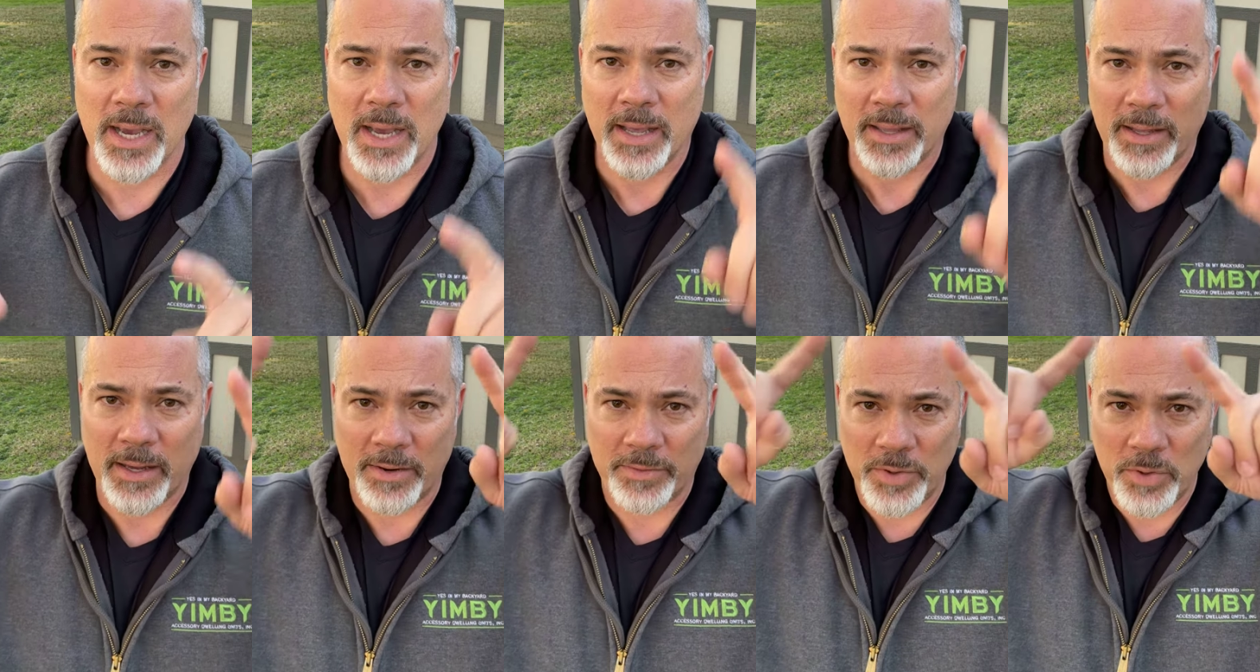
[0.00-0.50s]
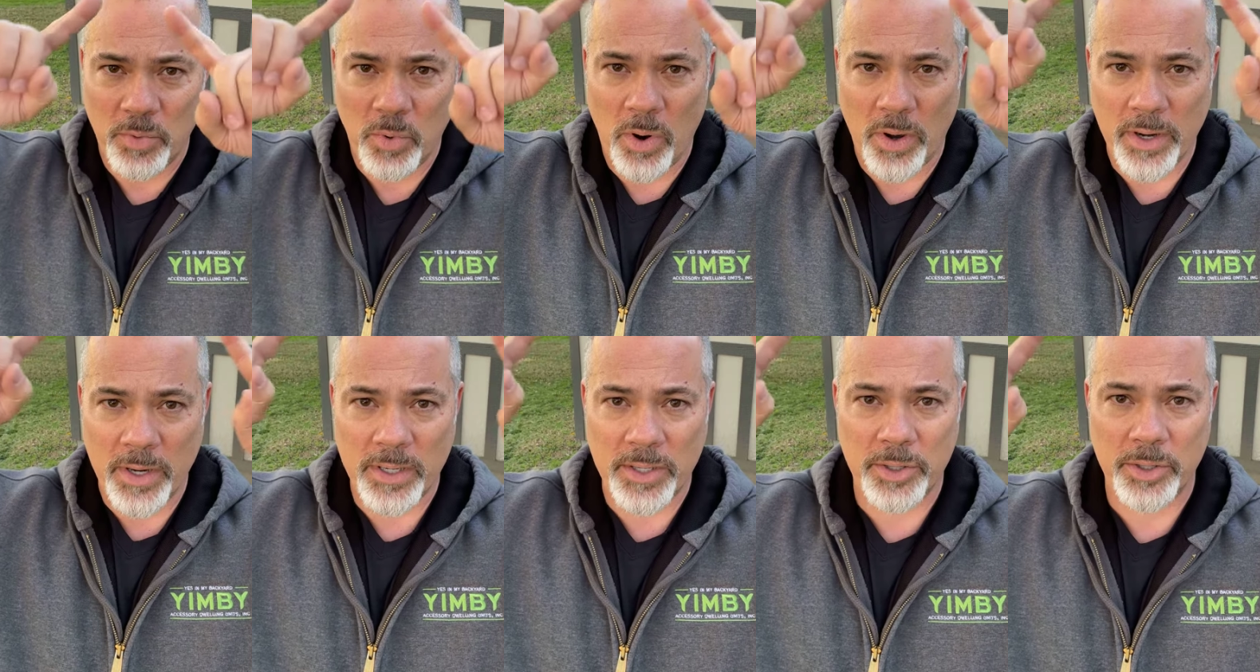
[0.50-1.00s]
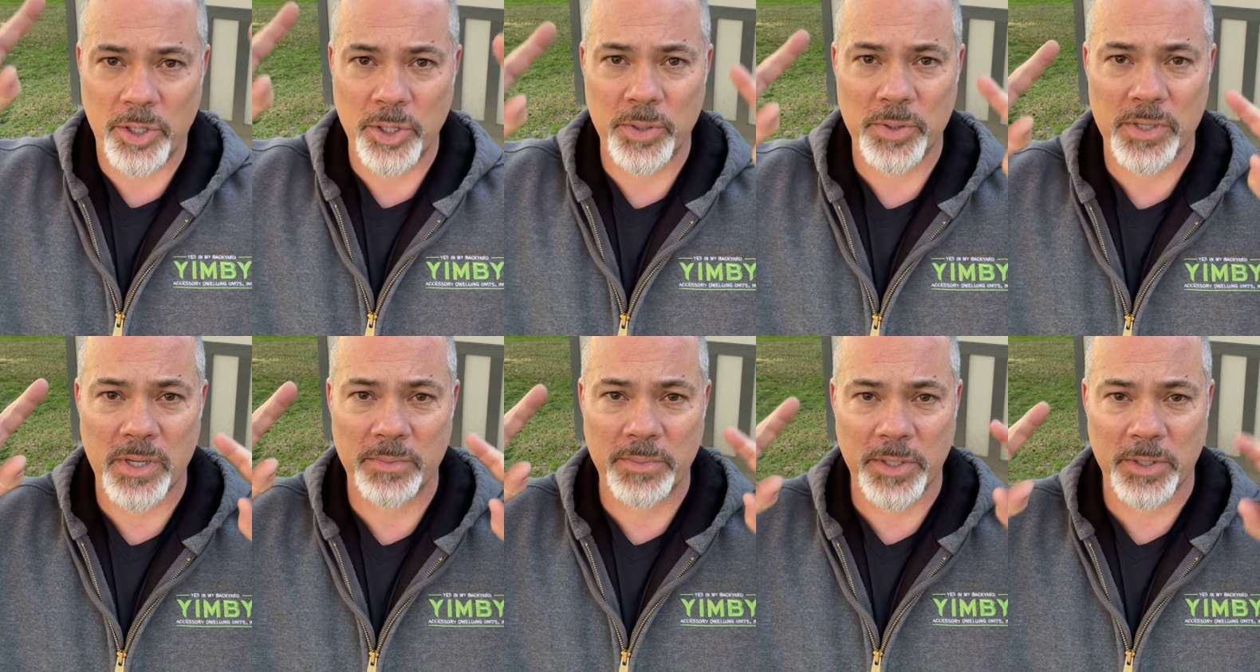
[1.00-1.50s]
that if you wanted to do
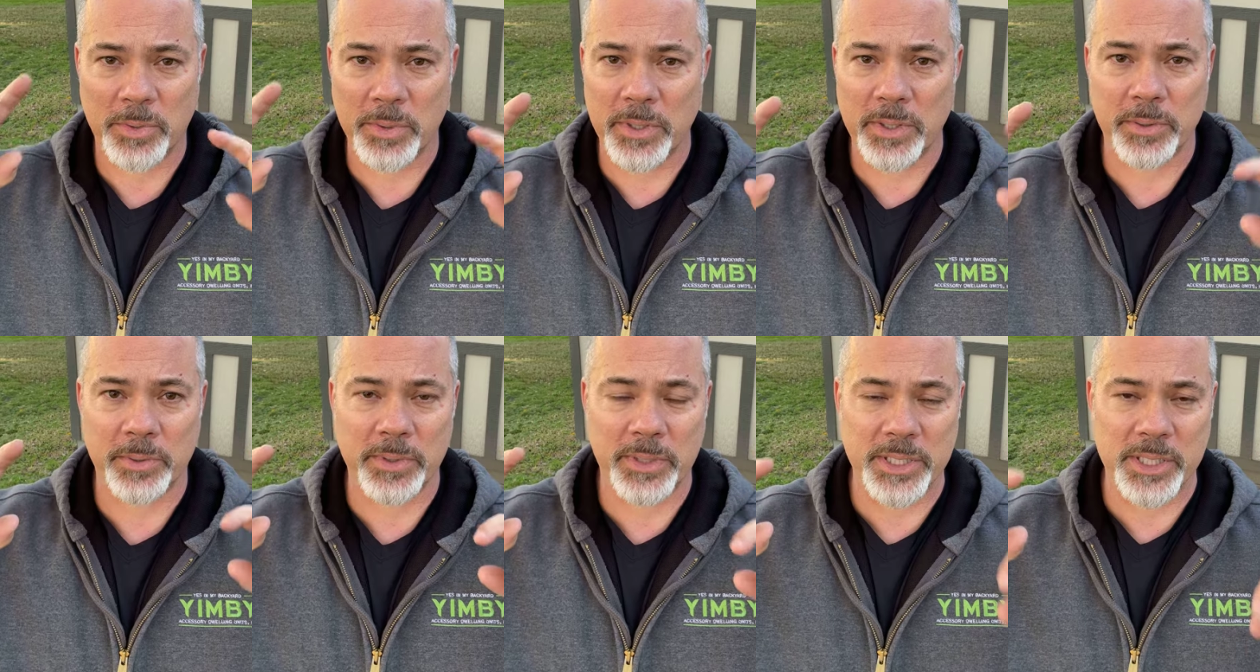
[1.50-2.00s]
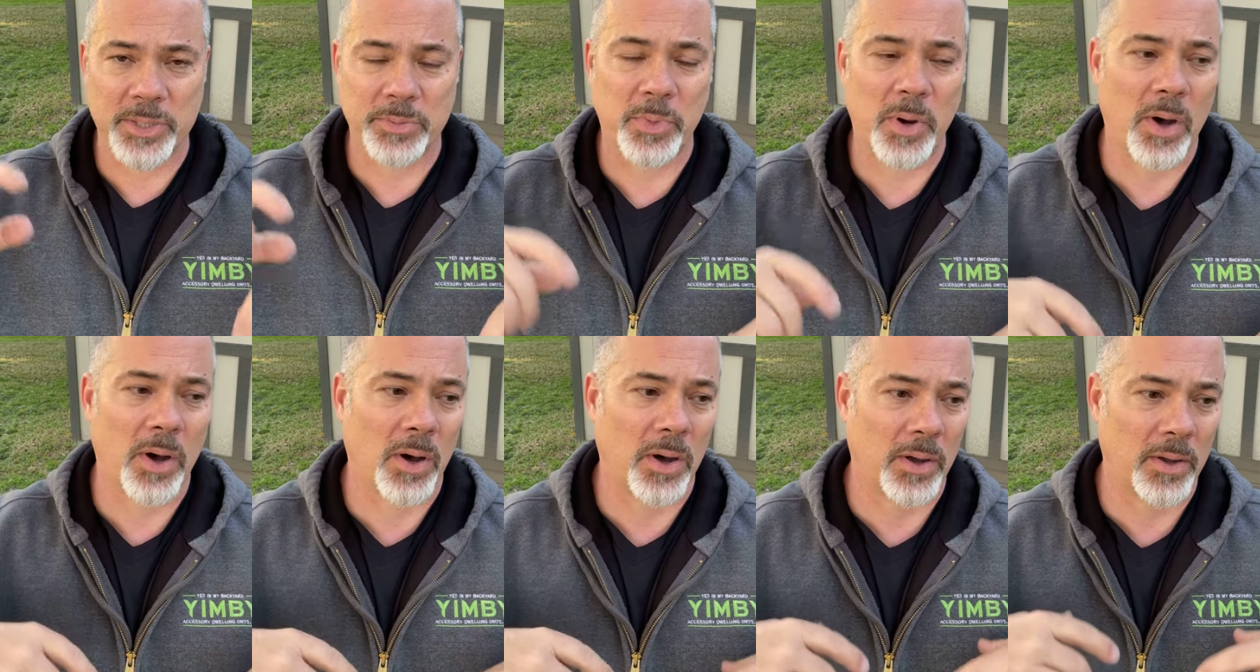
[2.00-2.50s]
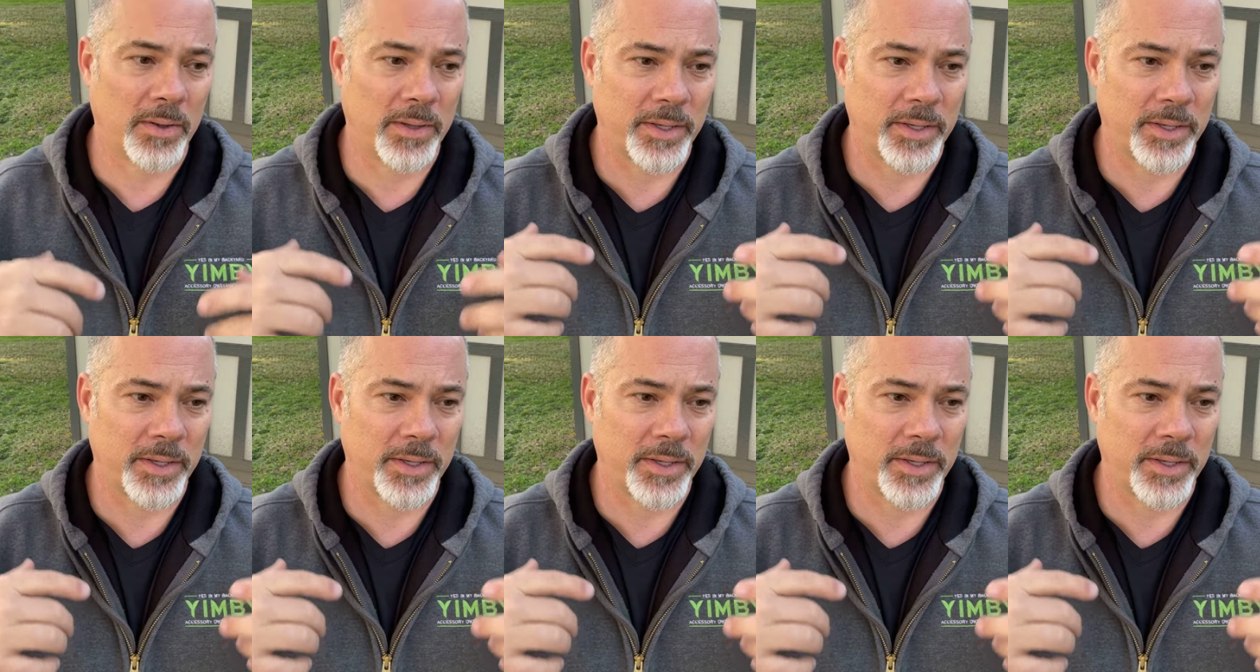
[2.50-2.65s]
something really, really small,